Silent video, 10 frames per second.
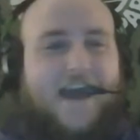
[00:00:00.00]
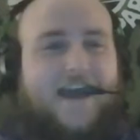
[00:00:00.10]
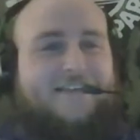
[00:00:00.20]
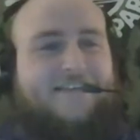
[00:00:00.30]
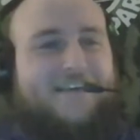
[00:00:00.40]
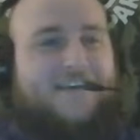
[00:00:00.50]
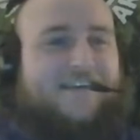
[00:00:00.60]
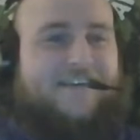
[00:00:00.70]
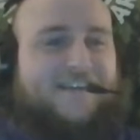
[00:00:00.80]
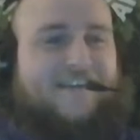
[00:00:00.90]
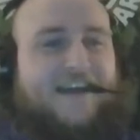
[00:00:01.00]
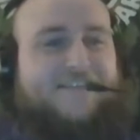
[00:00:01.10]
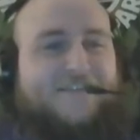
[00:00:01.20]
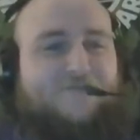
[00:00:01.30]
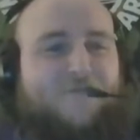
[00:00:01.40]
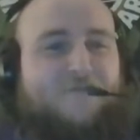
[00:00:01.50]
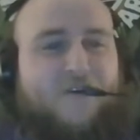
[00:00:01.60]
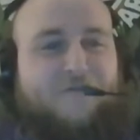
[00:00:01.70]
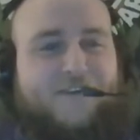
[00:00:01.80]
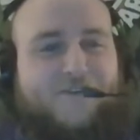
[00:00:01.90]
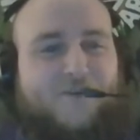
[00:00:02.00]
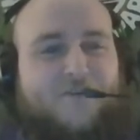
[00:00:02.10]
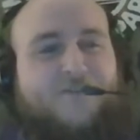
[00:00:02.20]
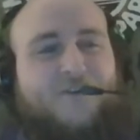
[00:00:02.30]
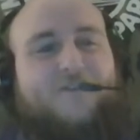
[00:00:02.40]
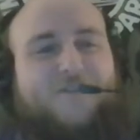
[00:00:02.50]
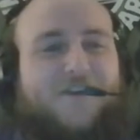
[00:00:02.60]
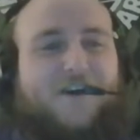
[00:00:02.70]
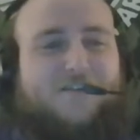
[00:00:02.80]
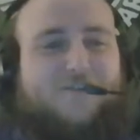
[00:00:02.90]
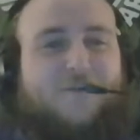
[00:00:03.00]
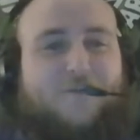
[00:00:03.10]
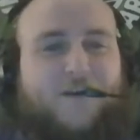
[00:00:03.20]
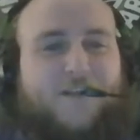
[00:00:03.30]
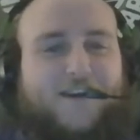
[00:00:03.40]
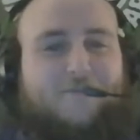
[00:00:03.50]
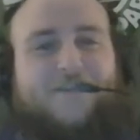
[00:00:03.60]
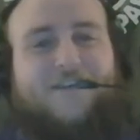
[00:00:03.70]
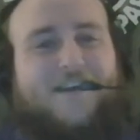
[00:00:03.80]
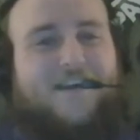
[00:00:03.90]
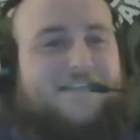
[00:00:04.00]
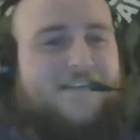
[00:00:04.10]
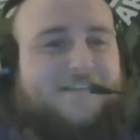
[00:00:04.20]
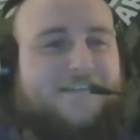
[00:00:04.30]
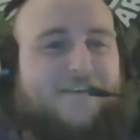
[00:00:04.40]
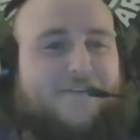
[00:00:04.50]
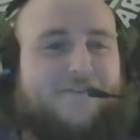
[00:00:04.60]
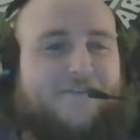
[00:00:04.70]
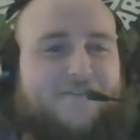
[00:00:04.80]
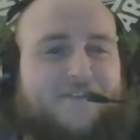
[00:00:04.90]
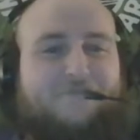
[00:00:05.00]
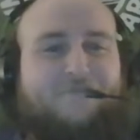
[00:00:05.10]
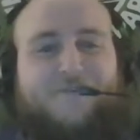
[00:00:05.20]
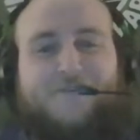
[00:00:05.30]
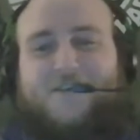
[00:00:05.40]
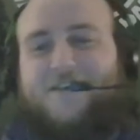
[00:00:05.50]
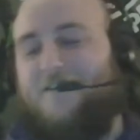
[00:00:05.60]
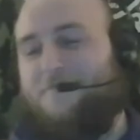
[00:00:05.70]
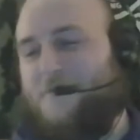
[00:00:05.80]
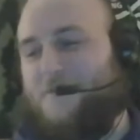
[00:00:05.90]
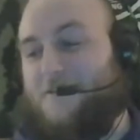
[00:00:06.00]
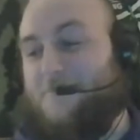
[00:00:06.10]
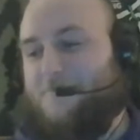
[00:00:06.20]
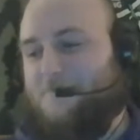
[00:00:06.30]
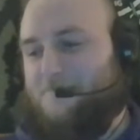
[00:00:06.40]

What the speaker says: as the revolving doors turn in college football, I don't think anything's settled until that first kickoff, really.